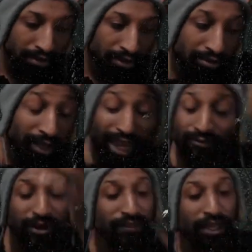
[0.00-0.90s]
But
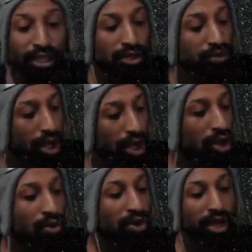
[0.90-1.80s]
everything you
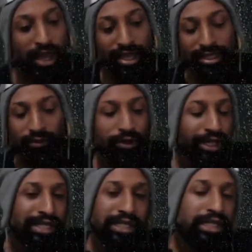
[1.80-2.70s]
know is in
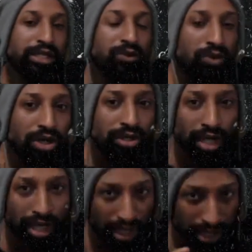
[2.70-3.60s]
relation to the world
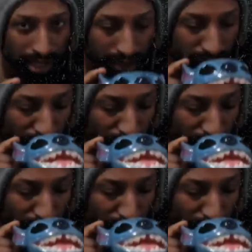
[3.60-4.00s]
of Oz.